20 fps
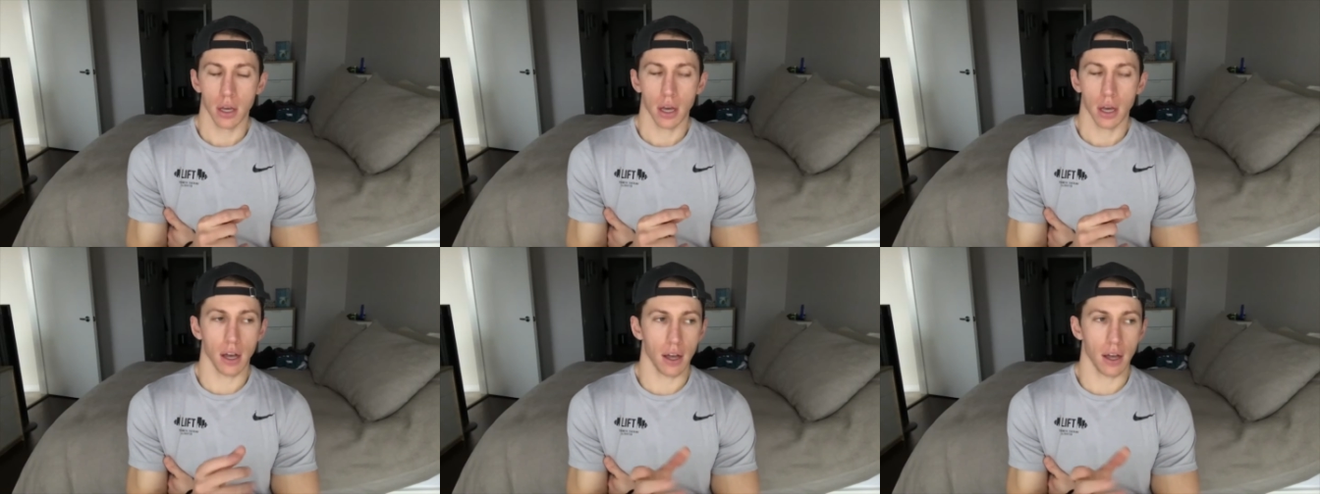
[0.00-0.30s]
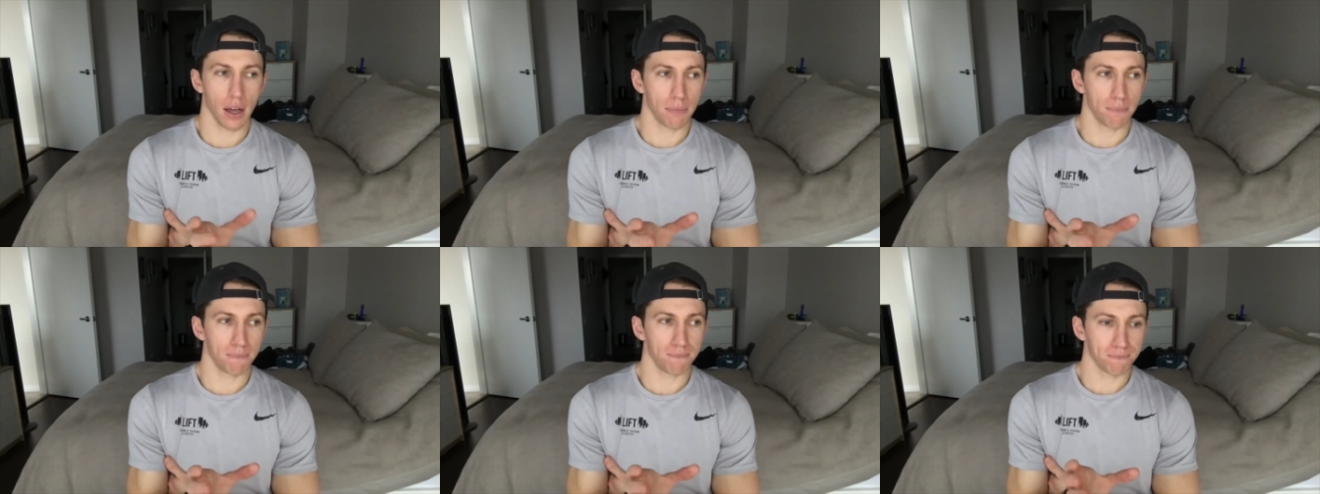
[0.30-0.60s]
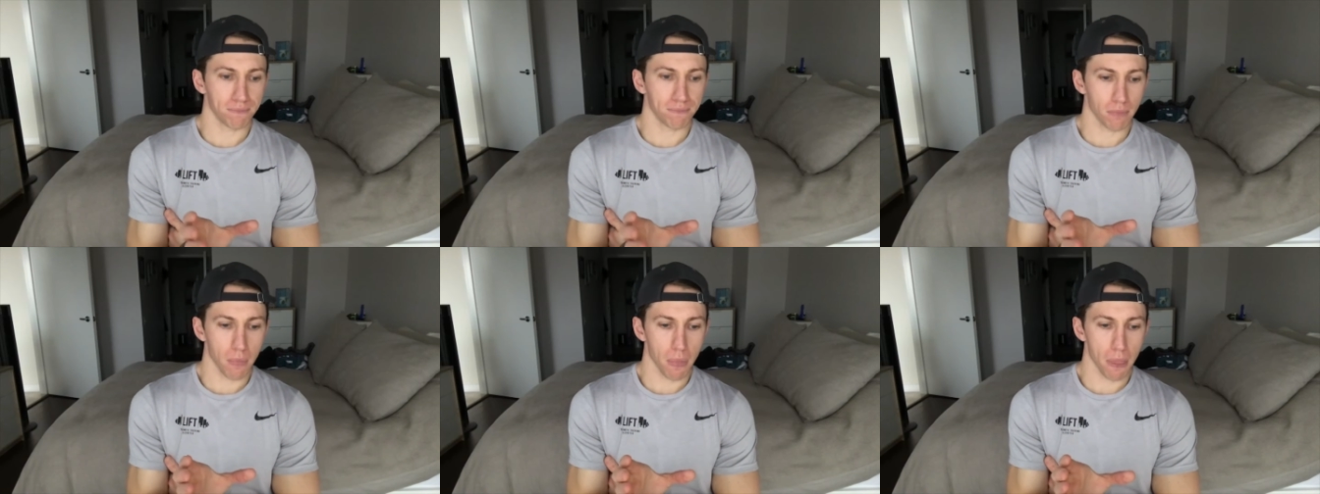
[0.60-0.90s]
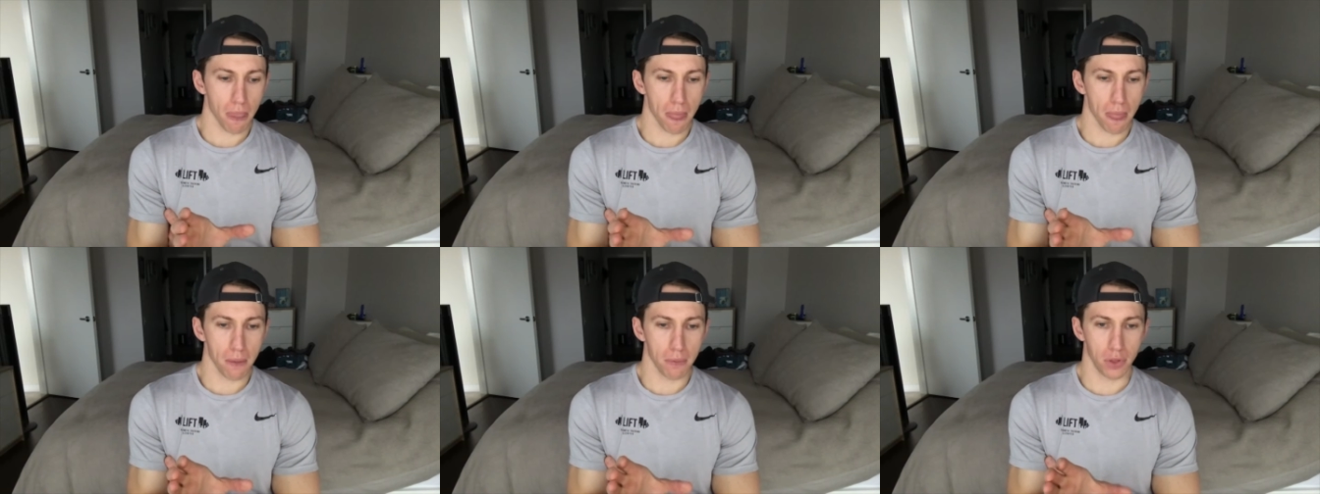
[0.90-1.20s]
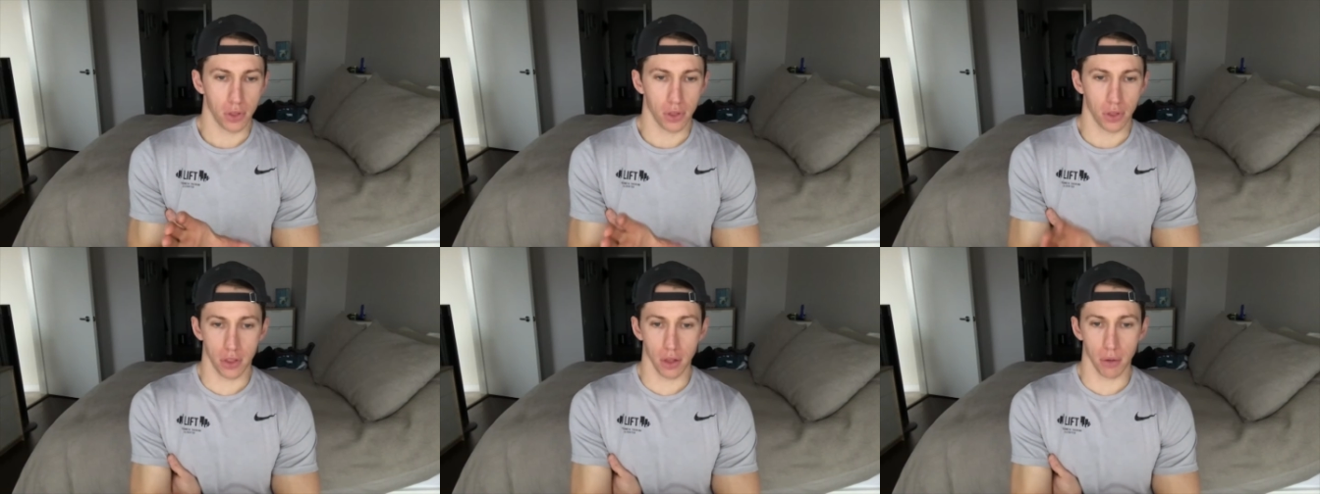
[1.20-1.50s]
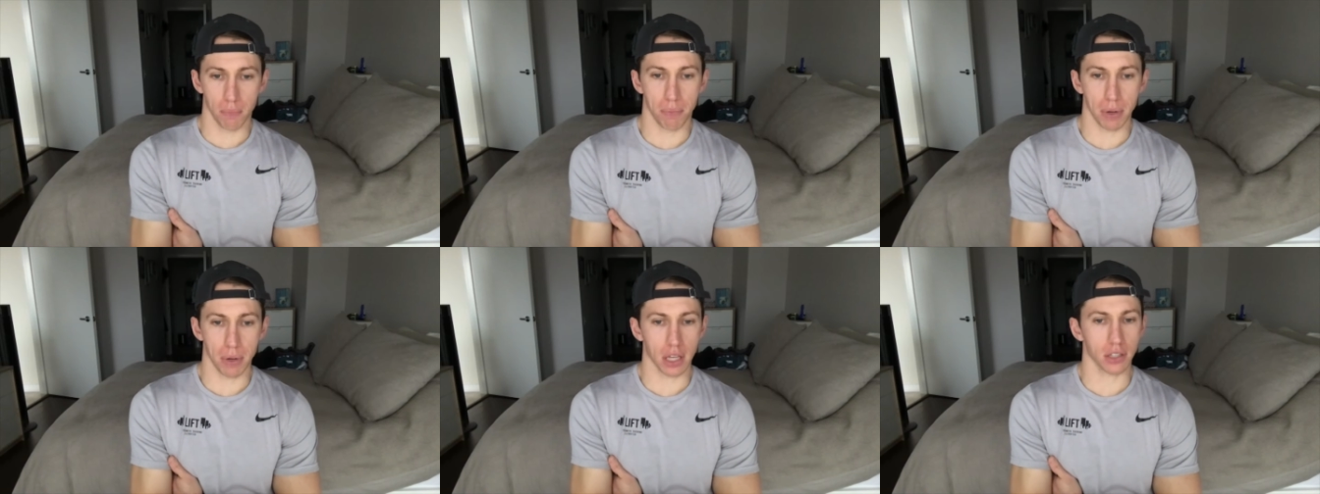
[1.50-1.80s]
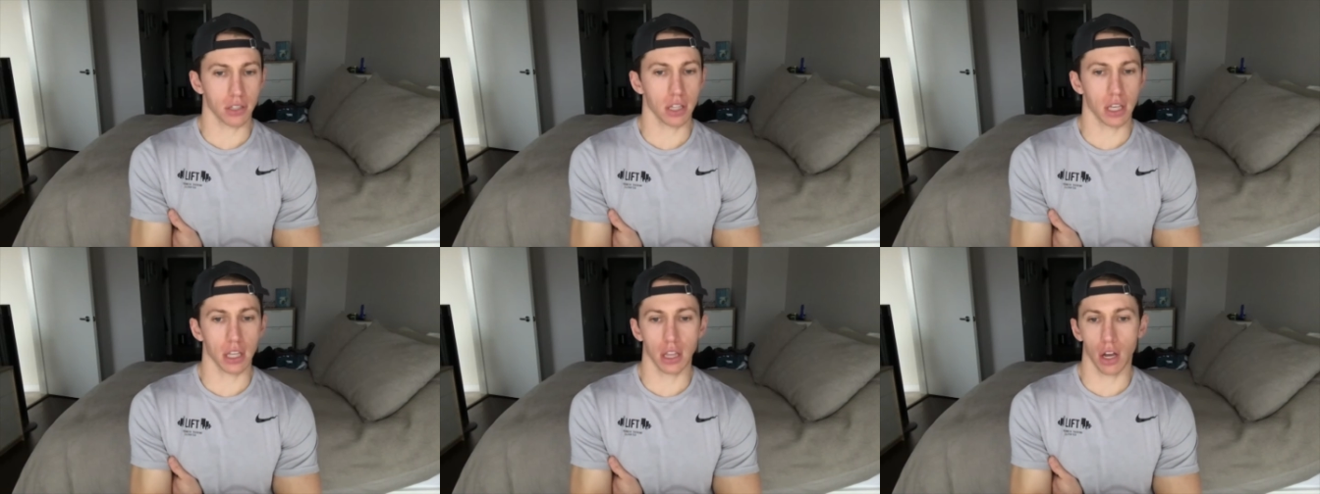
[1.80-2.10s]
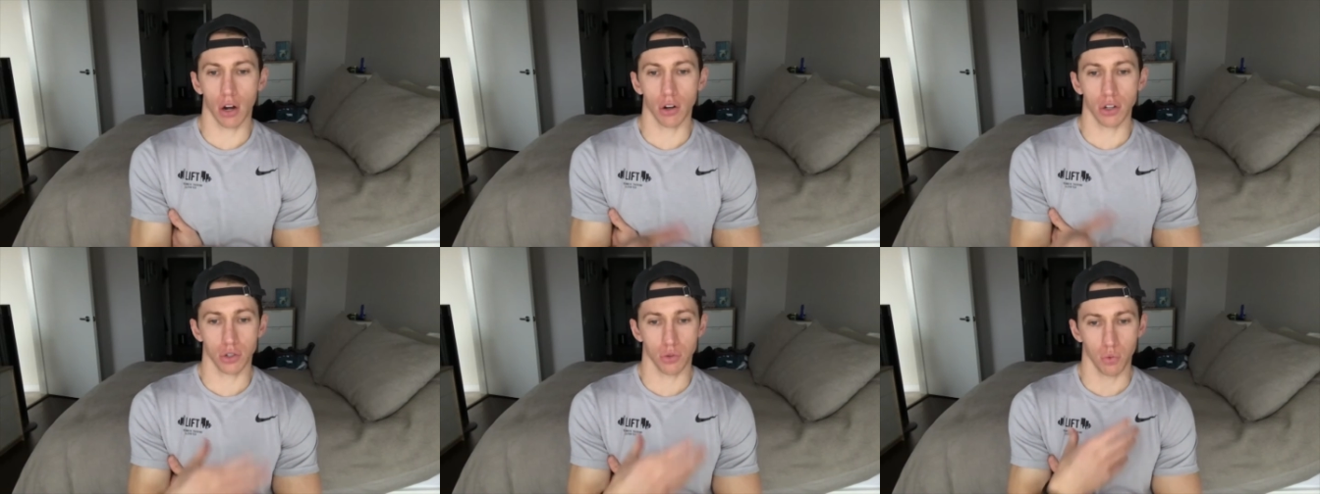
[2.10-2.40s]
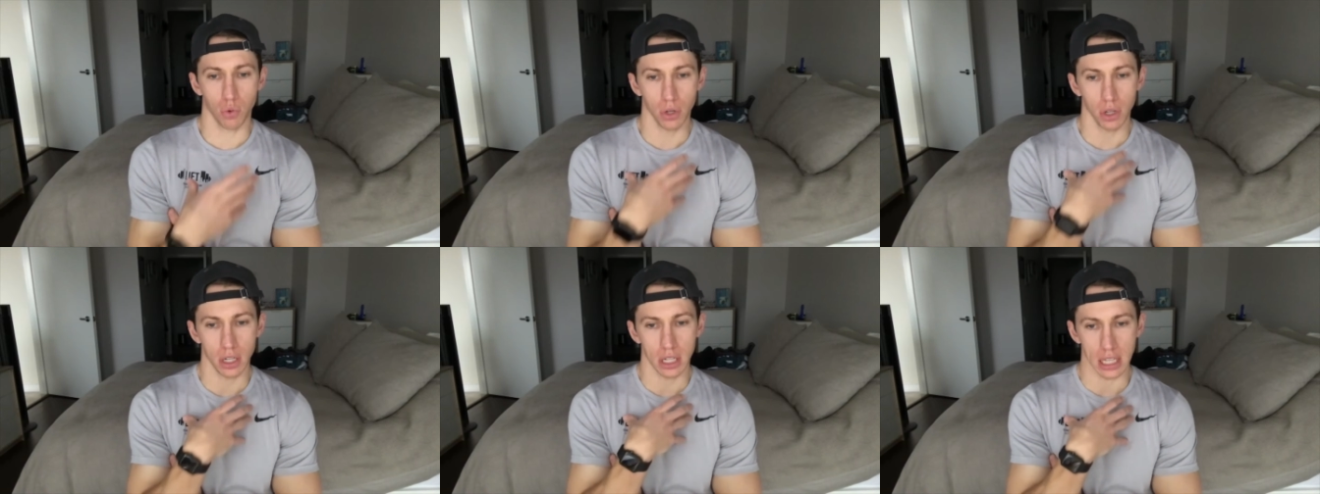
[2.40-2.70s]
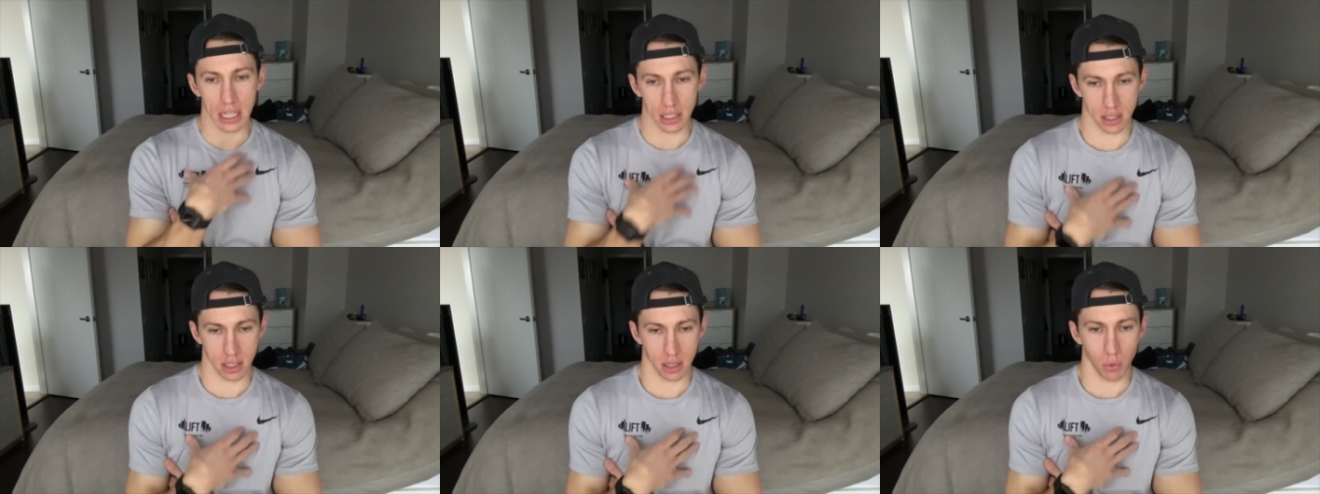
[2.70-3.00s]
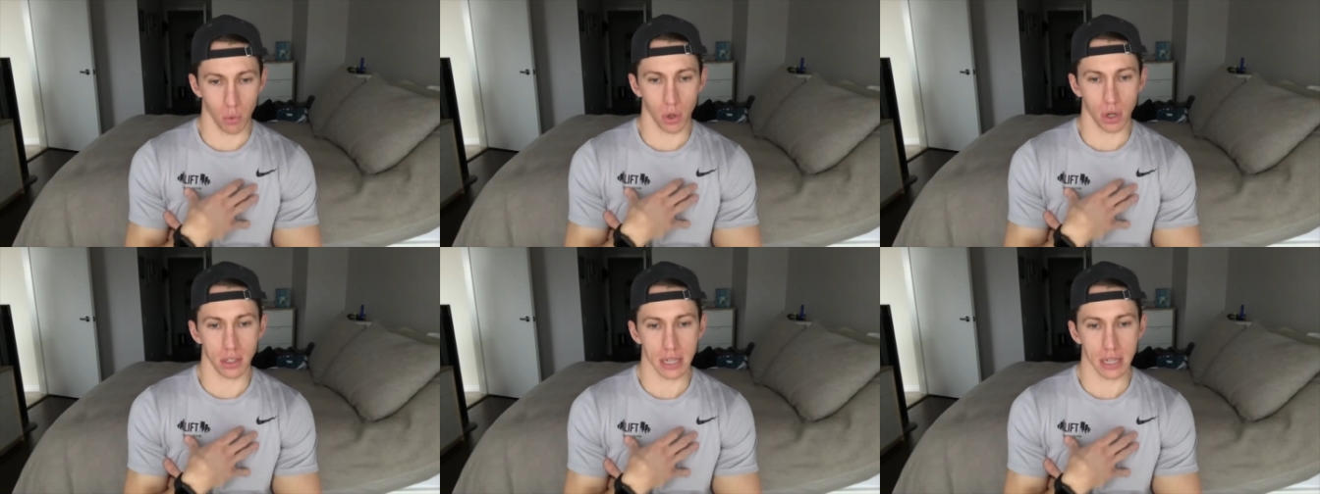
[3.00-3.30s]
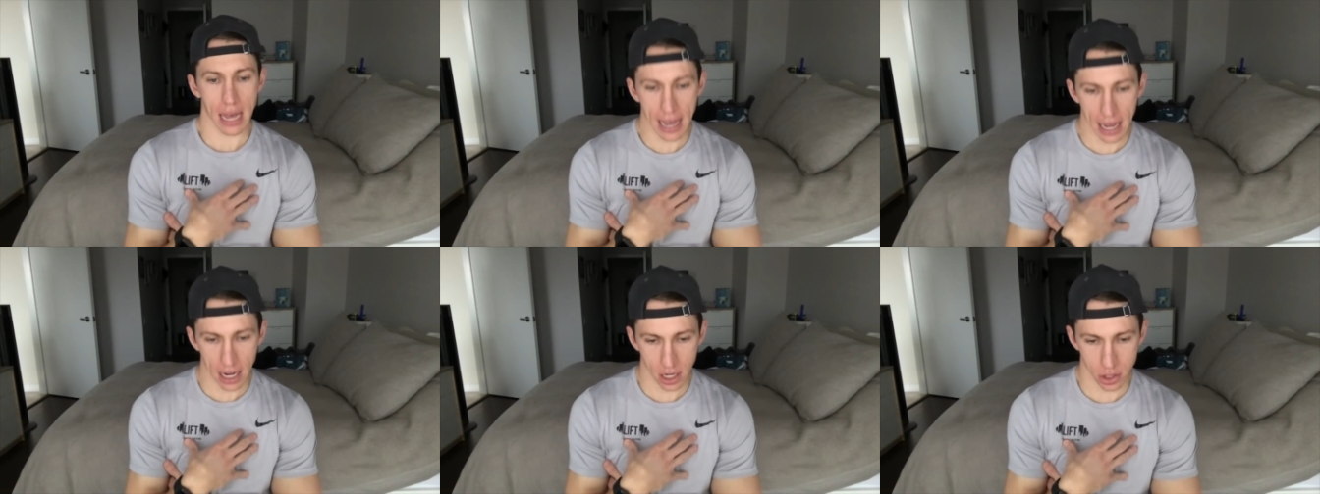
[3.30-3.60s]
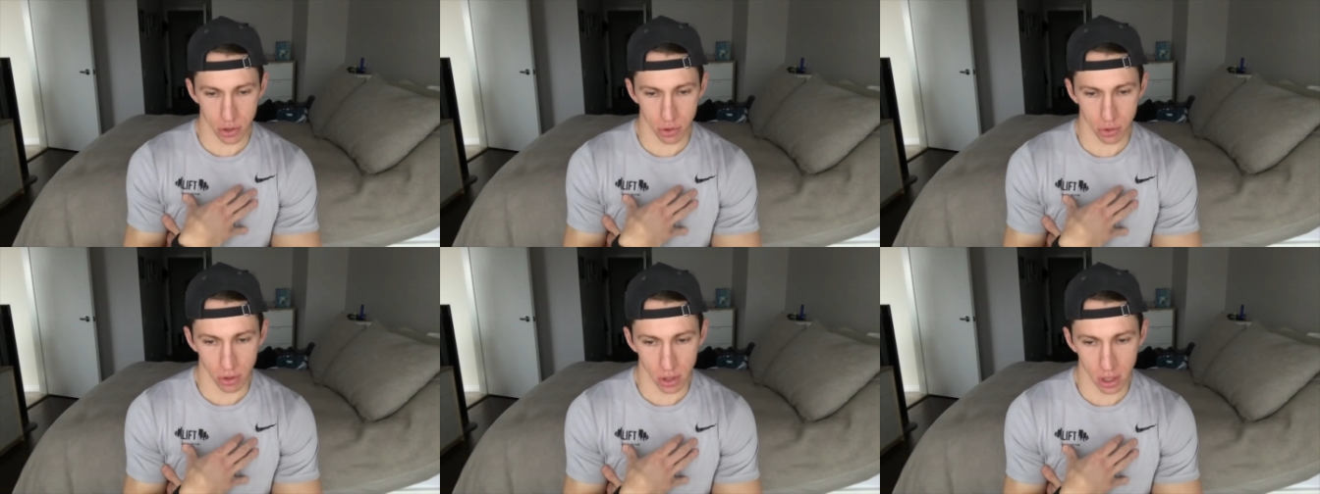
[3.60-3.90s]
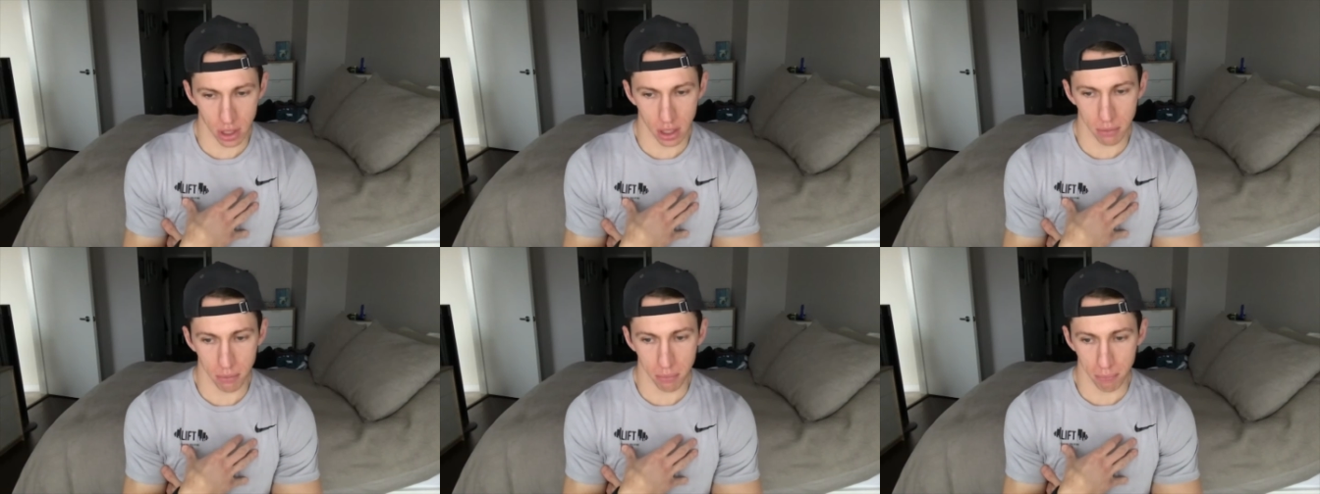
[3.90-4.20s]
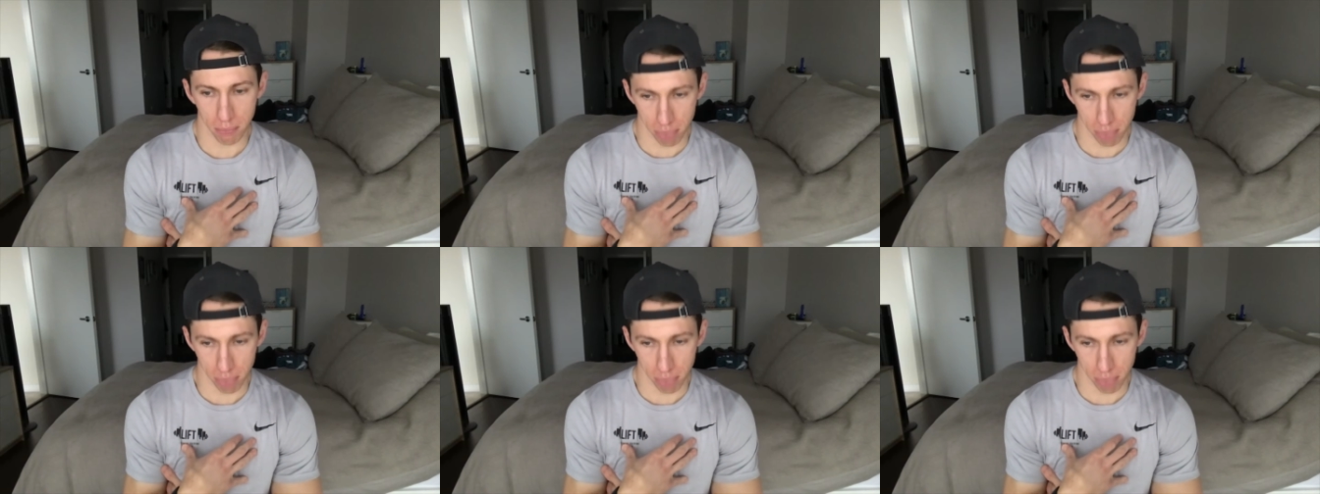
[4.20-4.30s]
The biggest thing there is really to get someone to actually